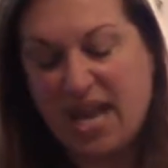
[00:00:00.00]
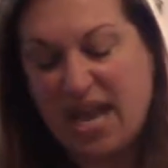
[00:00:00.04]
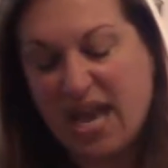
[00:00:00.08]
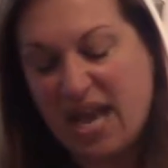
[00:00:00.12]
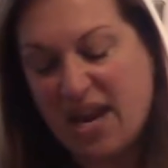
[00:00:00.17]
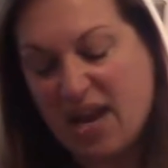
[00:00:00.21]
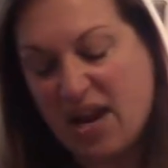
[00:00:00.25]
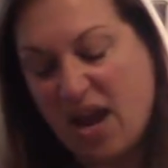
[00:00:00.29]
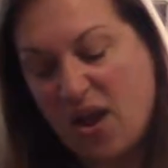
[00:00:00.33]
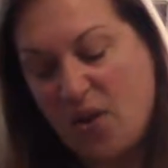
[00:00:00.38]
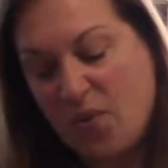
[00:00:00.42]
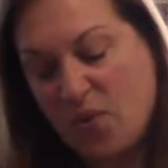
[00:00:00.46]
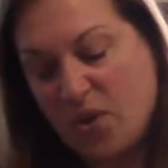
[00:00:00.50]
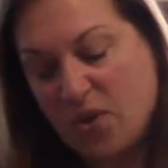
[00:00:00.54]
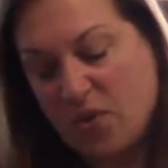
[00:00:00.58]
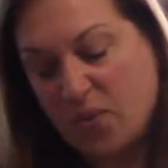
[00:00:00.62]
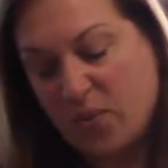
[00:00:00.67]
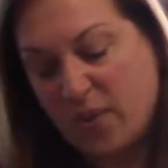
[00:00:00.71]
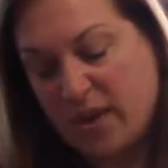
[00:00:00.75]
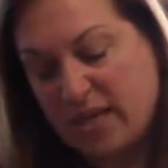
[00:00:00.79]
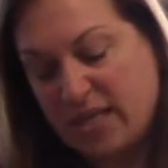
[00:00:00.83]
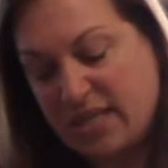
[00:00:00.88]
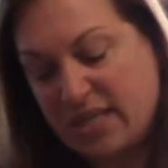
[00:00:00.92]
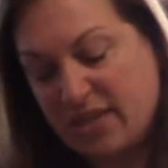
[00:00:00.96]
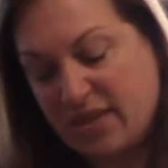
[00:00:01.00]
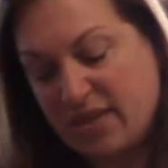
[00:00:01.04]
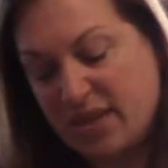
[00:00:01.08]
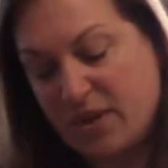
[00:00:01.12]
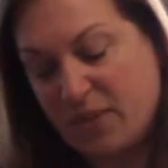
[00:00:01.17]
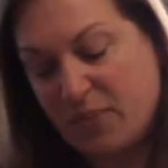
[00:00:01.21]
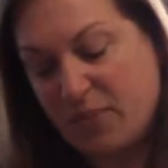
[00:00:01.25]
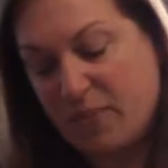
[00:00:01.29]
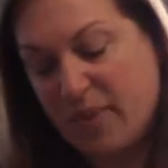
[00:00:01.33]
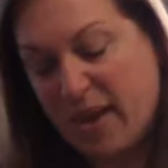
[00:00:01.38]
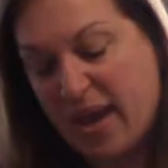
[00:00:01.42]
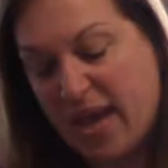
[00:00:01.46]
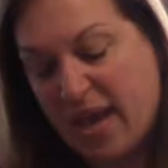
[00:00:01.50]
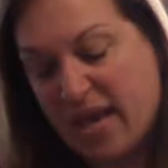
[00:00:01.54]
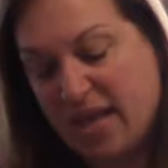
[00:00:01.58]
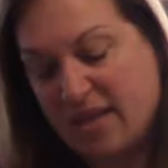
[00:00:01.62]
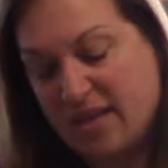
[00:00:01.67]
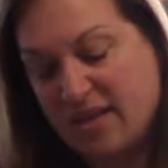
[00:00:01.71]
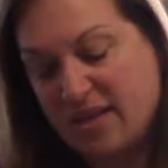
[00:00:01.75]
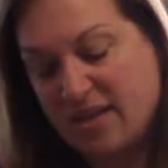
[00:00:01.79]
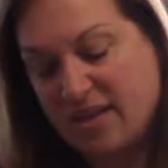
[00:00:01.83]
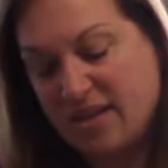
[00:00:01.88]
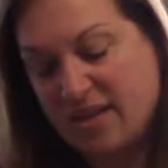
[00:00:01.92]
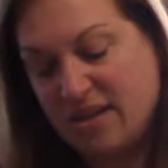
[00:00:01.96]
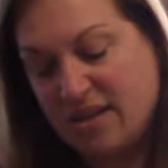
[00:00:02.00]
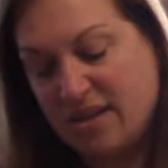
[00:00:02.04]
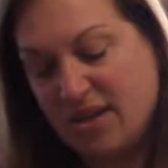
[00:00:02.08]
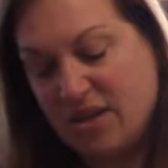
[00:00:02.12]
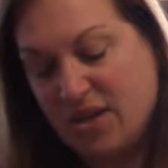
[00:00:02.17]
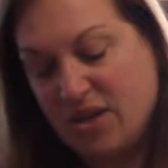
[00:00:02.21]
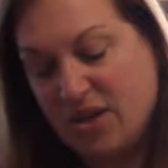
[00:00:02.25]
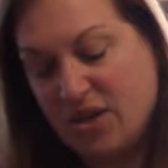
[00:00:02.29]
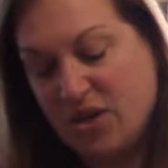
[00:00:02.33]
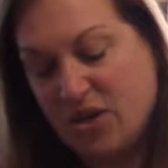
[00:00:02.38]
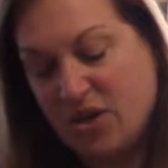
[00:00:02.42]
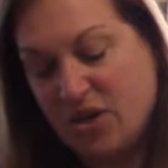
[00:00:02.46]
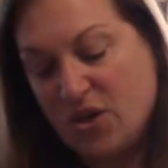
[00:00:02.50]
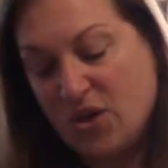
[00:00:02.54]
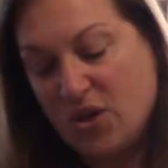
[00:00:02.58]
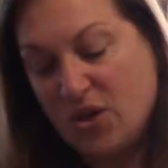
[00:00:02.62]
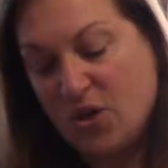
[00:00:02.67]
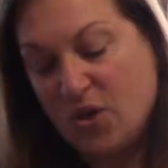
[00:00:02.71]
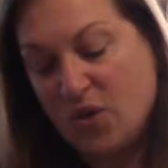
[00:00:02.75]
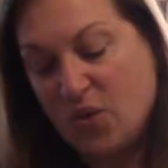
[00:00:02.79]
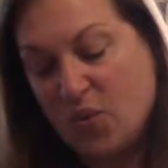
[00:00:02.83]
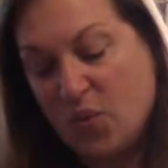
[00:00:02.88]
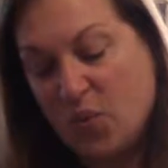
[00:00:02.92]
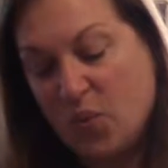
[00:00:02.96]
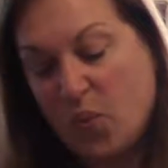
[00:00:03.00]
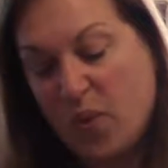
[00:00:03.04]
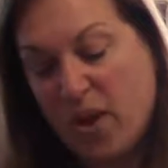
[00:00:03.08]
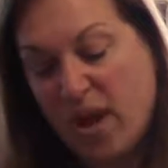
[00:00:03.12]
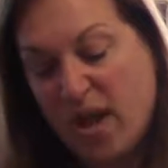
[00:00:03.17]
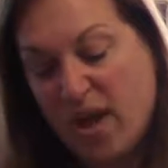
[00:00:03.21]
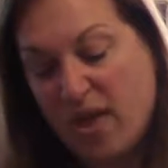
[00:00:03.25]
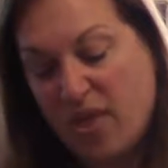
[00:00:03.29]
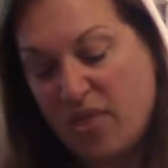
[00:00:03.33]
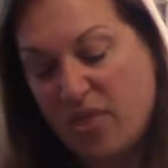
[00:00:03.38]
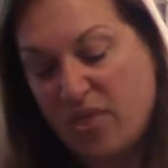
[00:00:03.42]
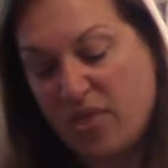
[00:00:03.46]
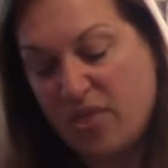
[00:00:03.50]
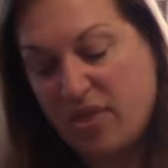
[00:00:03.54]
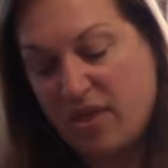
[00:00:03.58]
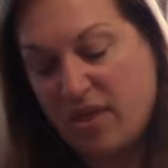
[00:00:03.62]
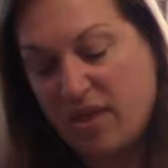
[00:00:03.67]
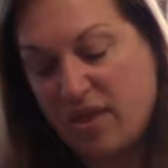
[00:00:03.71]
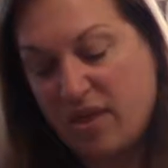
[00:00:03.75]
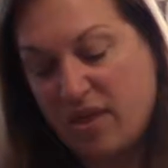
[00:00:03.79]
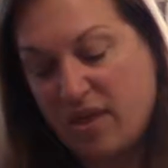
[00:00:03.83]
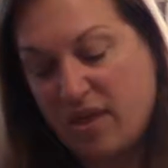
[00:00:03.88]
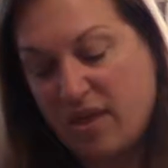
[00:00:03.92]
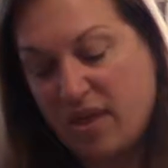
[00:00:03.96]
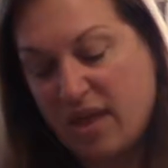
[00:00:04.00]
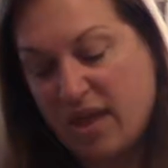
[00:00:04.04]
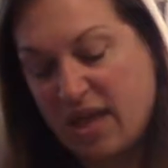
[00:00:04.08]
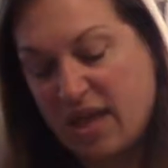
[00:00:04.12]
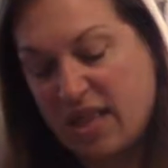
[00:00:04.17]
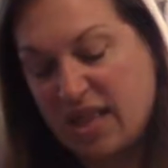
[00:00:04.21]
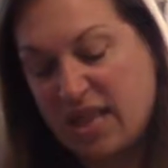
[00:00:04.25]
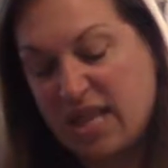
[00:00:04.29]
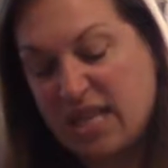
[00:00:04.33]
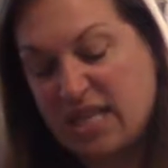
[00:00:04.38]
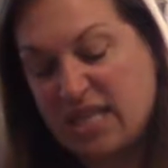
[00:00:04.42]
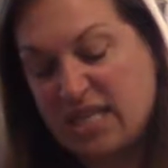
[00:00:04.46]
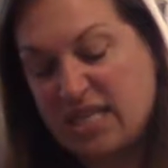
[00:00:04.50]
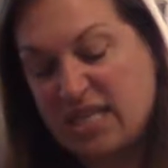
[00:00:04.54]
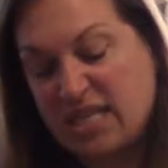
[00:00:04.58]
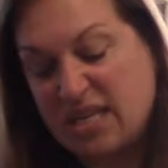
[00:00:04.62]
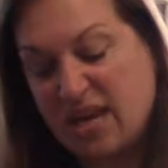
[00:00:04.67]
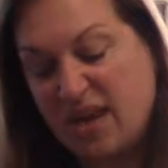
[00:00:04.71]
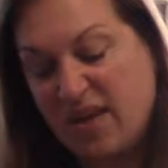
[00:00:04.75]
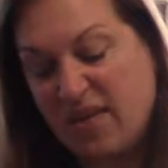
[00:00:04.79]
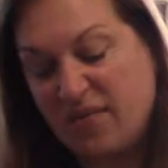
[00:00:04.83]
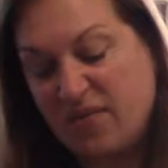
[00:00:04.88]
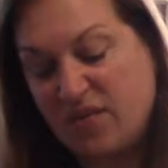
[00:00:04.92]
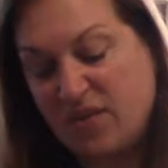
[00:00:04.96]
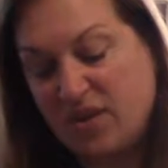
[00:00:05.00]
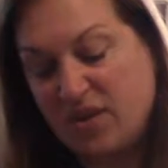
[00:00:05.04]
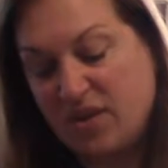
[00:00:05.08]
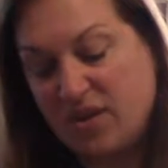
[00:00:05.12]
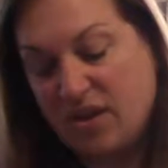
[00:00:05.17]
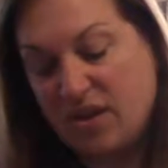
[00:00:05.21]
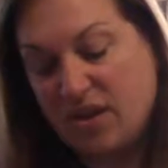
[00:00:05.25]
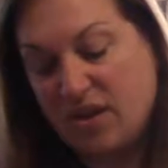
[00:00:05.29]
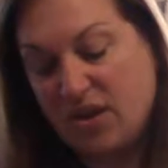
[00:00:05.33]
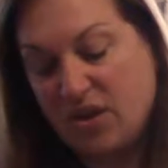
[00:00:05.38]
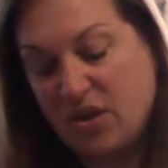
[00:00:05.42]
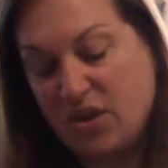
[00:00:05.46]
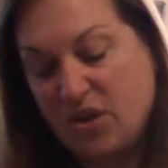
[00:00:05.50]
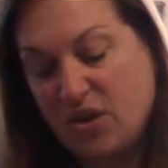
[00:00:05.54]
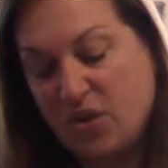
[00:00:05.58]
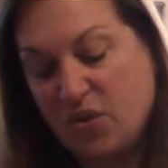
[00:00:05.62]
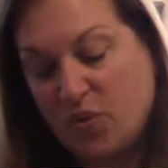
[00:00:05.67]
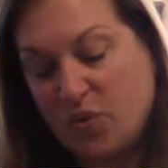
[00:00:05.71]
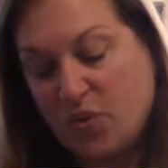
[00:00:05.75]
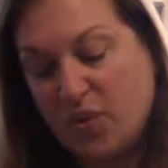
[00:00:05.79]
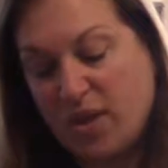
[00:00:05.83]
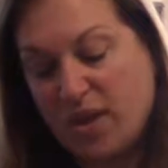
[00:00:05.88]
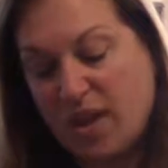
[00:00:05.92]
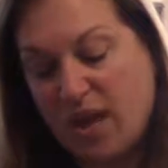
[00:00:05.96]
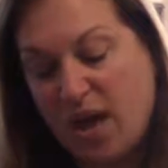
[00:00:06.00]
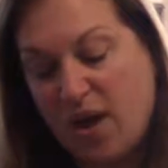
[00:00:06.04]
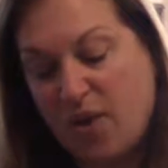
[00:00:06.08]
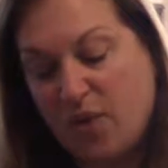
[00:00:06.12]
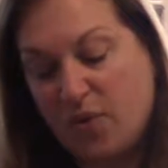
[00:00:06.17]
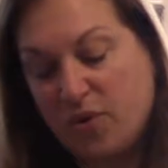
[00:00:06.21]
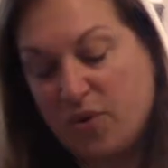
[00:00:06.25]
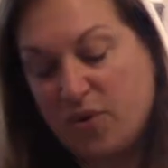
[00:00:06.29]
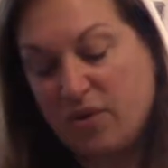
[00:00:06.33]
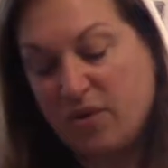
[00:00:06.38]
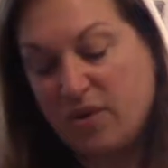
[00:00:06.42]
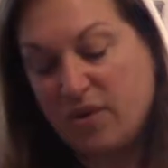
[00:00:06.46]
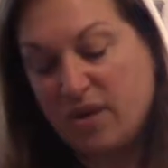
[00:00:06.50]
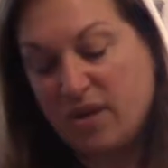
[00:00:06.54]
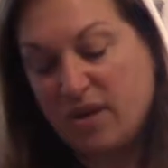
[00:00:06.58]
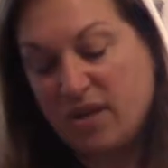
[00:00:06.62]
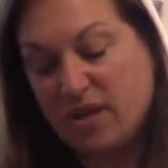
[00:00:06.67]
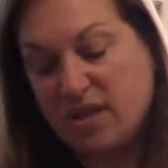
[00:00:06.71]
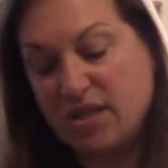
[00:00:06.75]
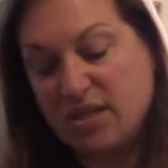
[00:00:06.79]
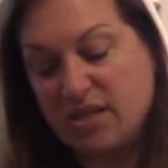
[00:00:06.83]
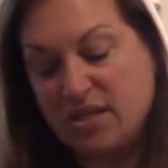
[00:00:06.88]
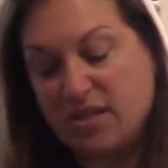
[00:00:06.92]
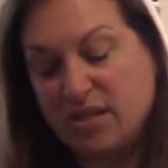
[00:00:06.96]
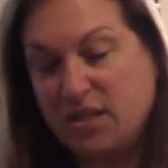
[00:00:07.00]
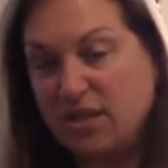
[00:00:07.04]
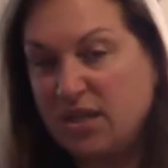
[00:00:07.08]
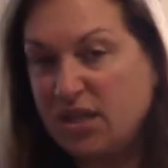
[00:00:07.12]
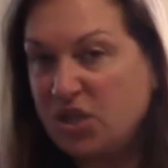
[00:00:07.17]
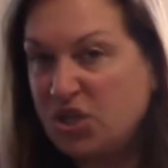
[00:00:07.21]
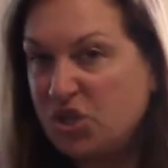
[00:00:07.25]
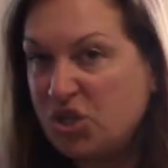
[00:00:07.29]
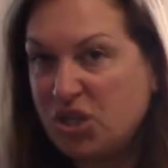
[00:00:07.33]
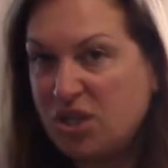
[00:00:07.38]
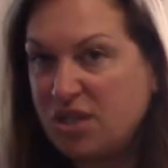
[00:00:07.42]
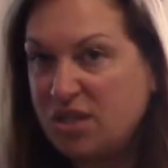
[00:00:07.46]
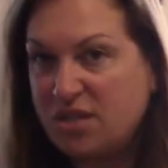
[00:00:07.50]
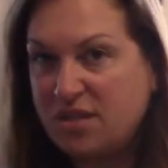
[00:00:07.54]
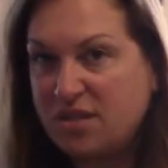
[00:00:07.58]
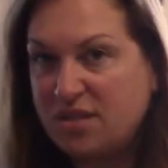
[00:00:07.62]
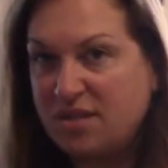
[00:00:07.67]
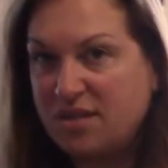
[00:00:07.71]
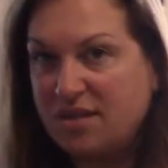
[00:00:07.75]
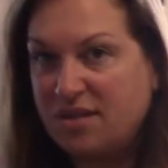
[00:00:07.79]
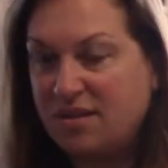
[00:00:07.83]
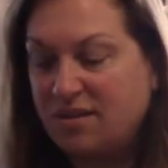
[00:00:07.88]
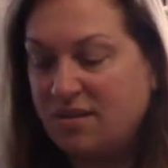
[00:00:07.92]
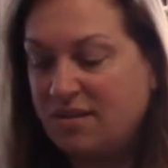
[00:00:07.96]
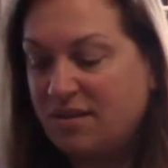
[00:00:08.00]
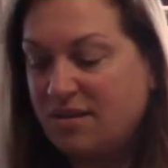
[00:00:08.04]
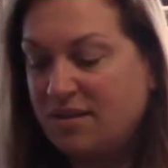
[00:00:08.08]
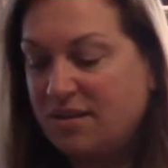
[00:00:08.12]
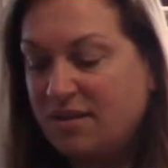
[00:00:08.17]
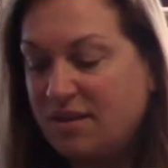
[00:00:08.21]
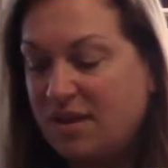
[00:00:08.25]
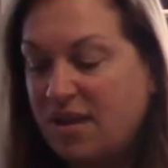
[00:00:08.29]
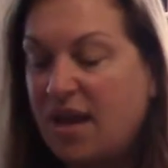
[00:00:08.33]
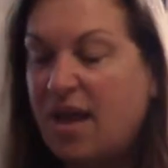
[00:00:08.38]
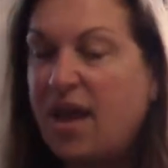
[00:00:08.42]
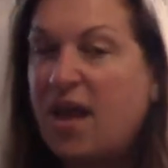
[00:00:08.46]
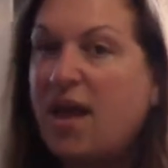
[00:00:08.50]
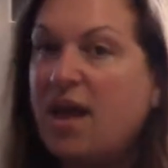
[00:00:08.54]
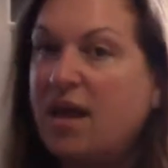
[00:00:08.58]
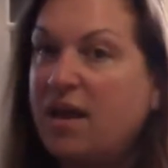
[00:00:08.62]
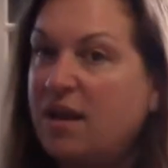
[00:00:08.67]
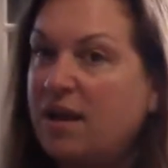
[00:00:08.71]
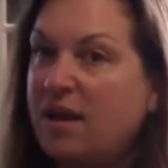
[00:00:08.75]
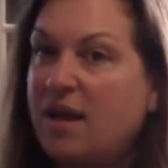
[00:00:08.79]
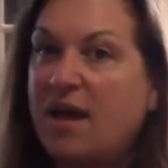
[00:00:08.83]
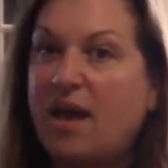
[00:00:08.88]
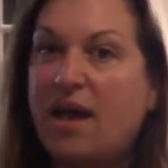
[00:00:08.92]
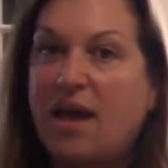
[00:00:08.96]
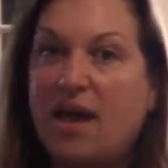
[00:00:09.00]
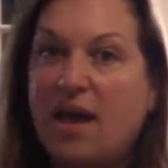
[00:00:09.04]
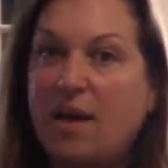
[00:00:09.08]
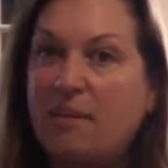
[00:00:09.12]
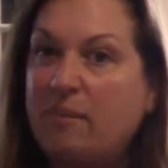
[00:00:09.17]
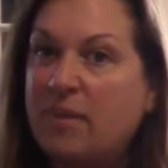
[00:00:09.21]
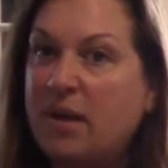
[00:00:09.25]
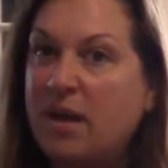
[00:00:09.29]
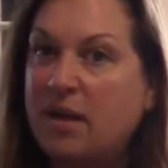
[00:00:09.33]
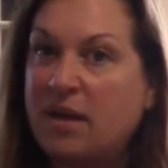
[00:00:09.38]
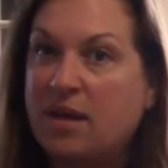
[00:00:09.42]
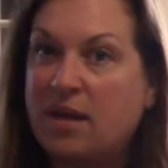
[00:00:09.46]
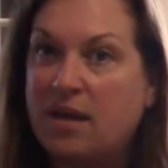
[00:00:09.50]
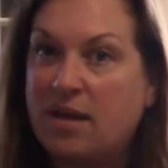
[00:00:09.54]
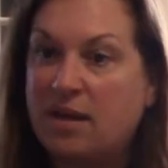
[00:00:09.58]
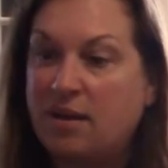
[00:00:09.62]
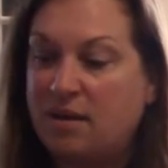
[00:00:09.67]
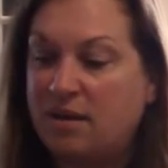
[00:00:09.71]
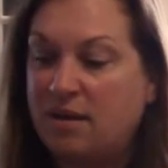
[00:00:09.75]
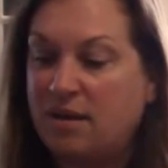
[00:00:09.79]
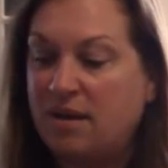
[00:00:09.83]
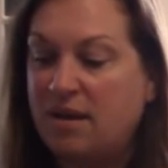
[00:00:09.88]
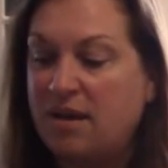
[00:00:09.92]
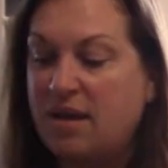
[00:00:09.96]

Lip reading: And I want to wait till they're baked with, and then stuffed with our delicious, and I'm not kidding,